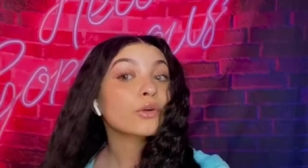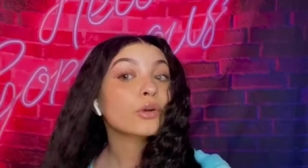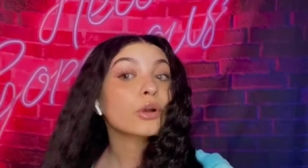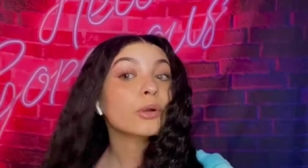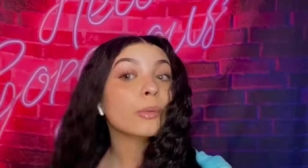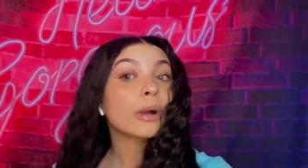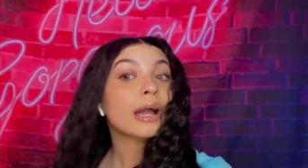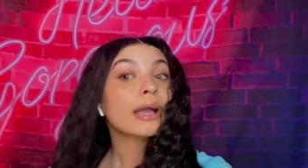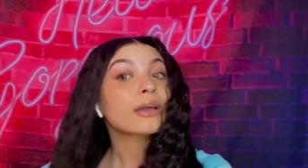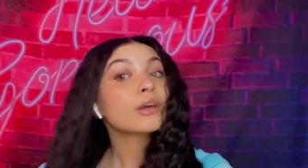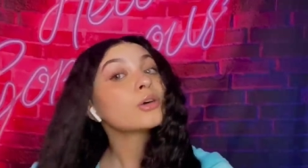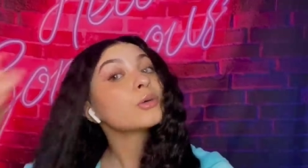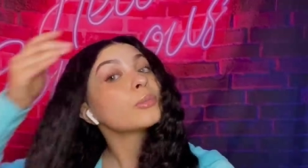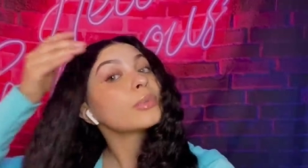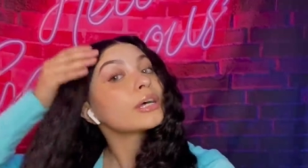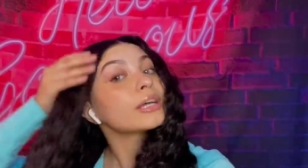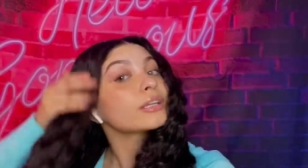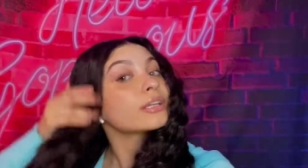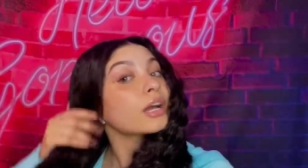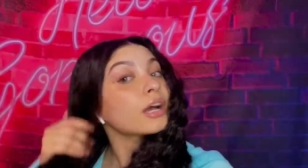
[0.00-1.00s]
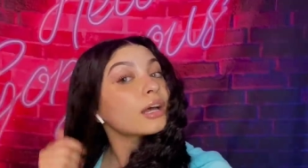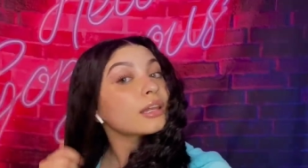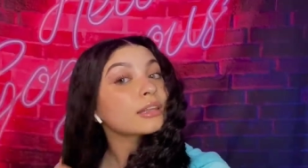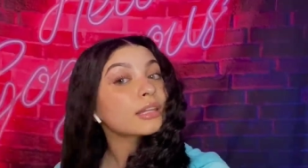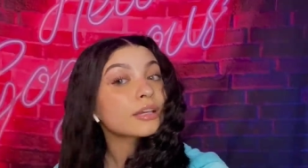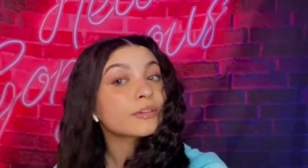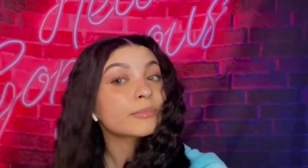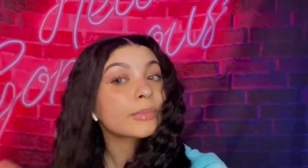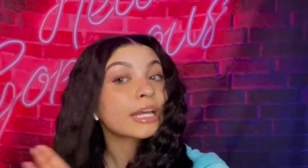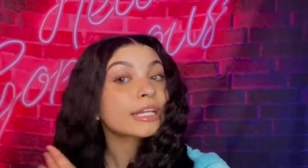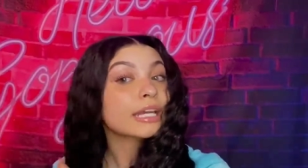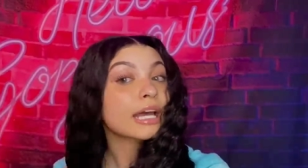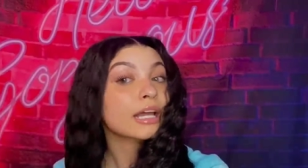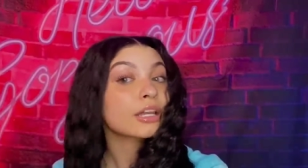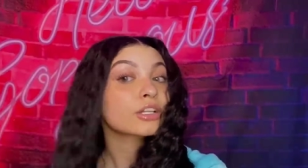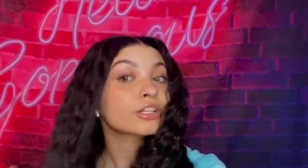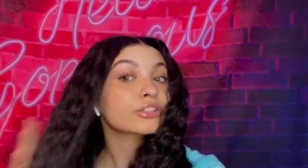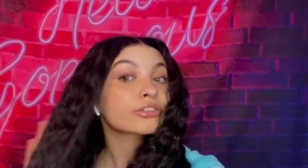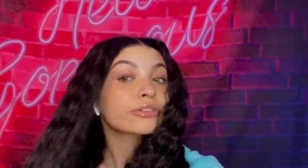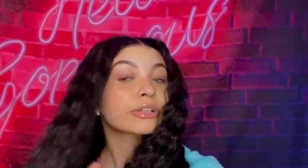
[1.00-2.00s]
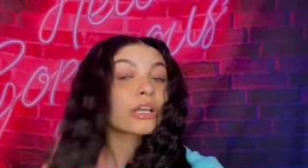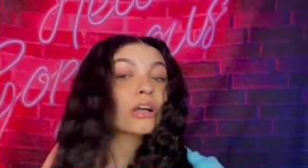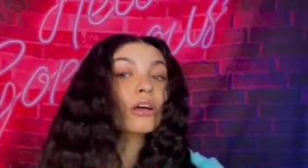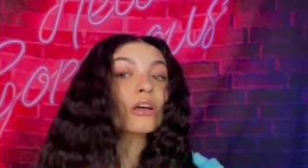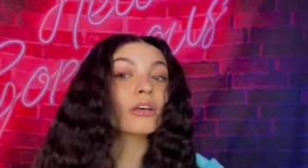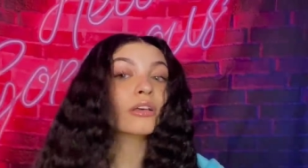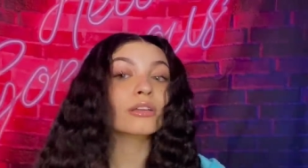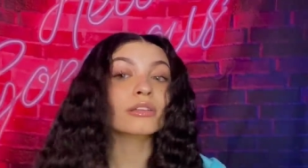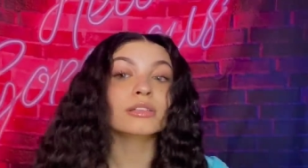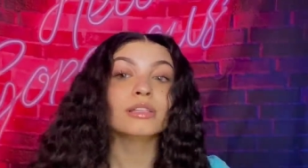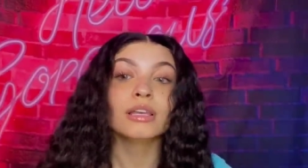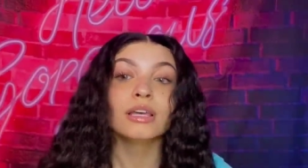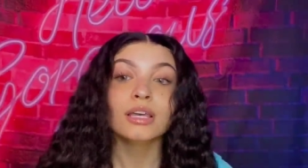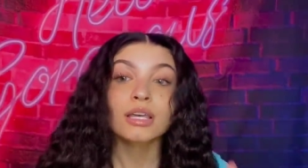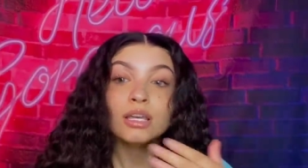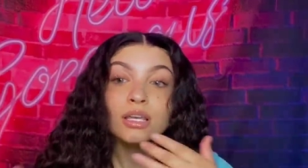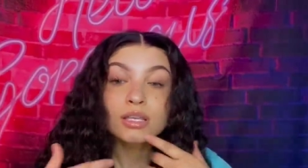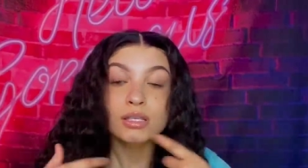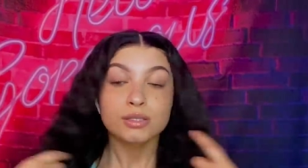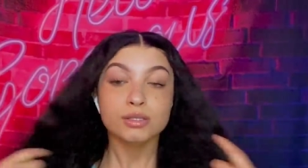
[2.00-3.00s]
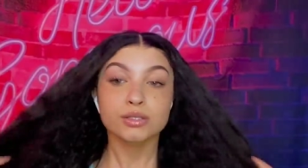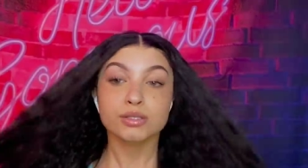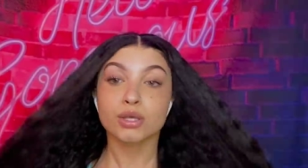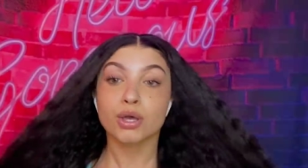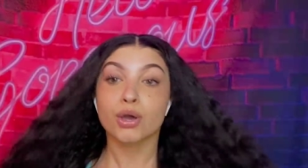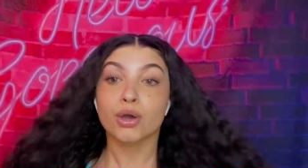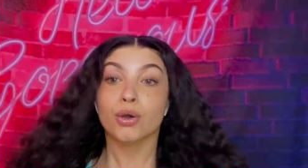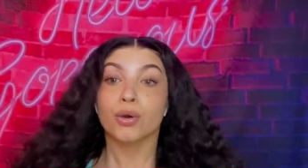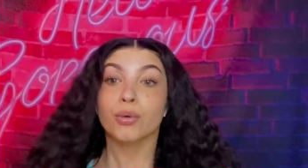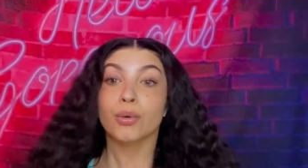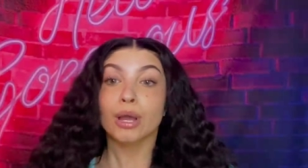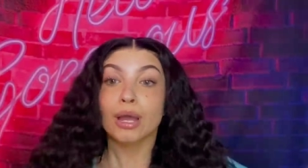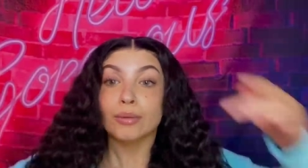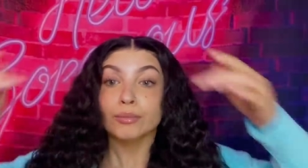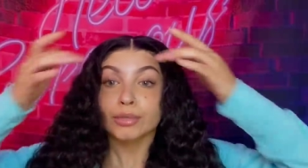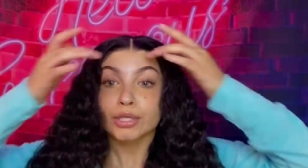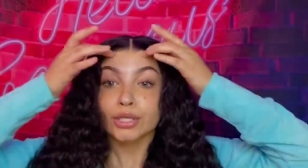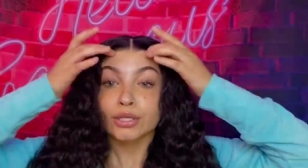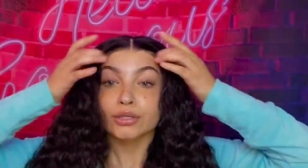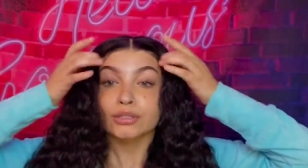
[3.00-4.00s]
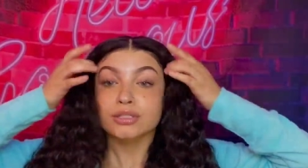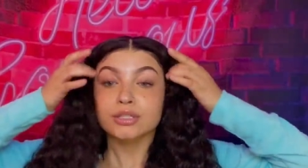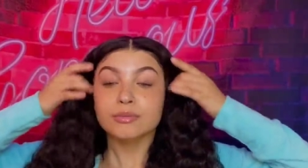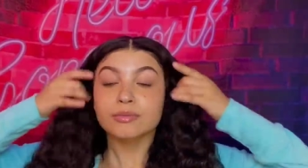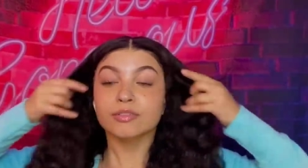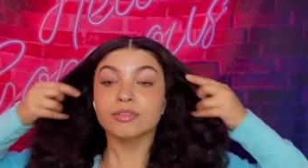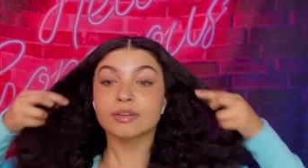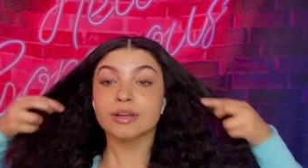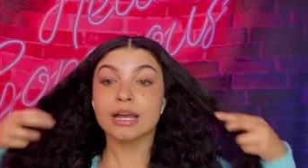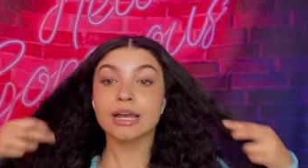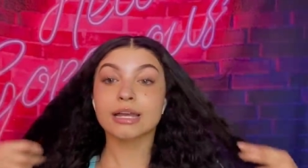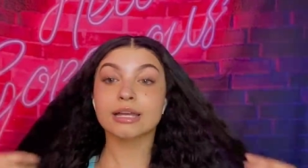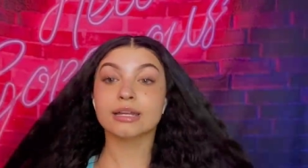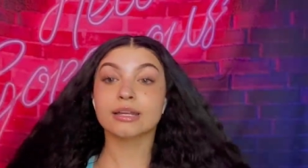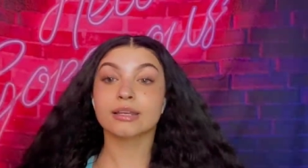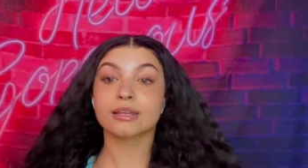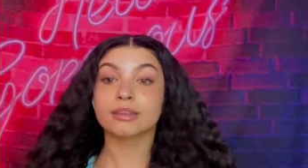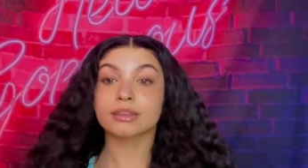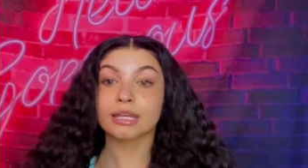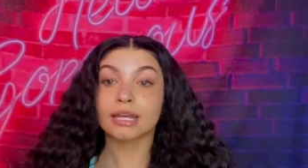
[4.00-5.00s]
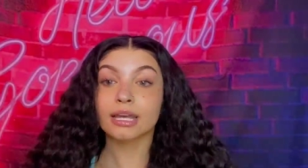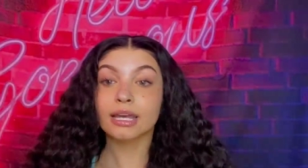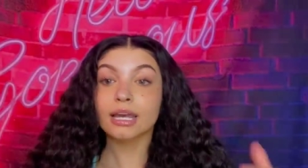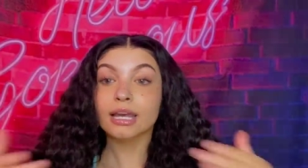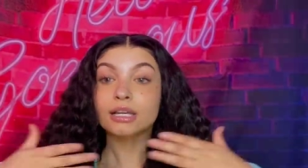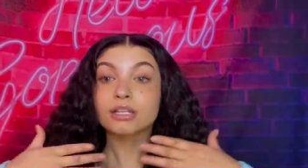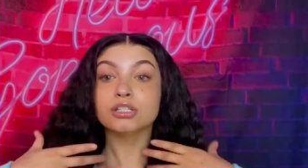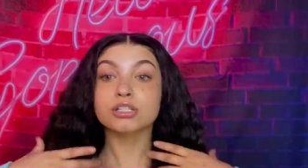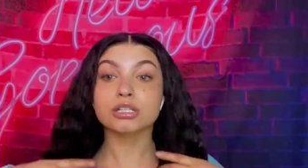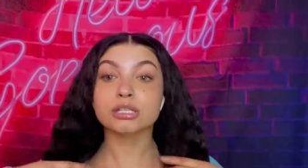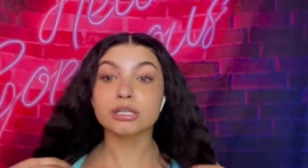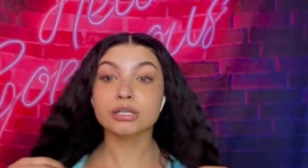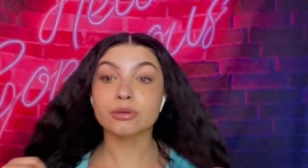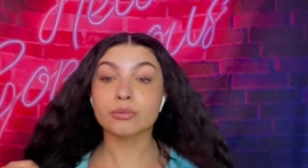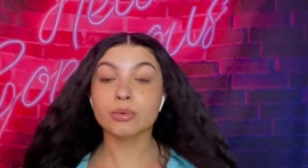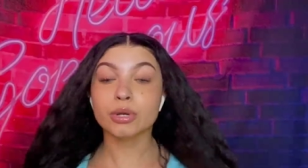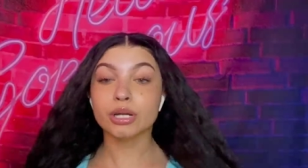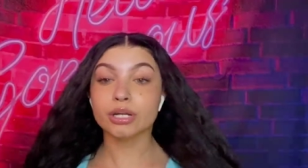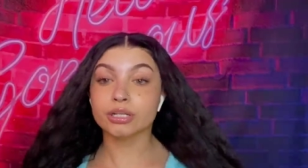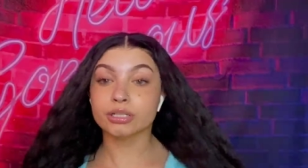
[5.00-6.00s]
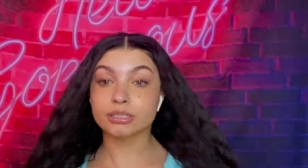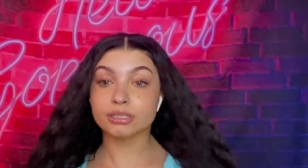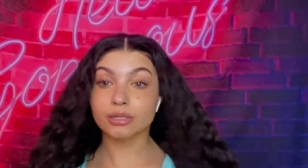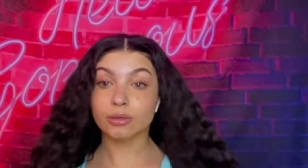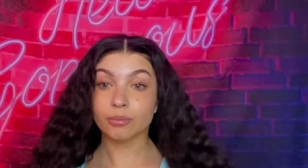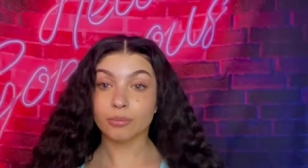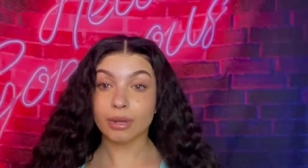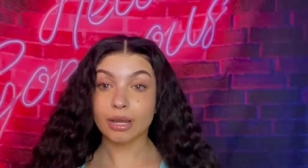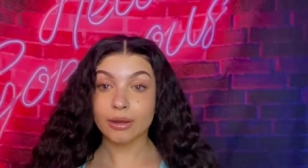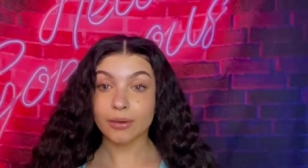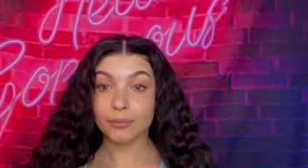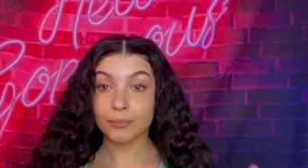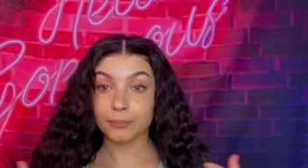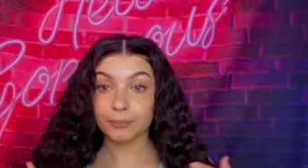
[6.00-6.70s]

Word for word: a while, but y'all love my Dollar Tree hauls, so I'm here to provide. That actually worked. Wow.